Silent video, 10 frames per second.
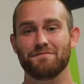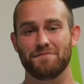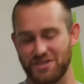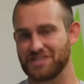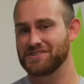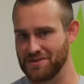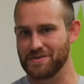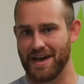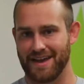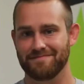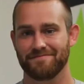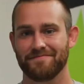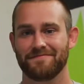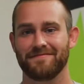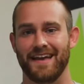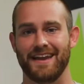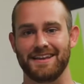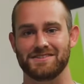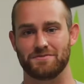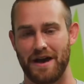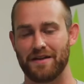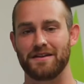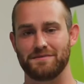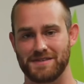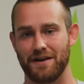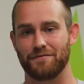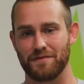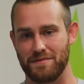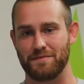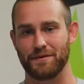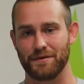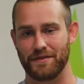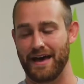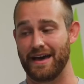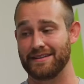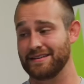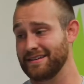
But Jesus knew that, and he surrounded himself with people that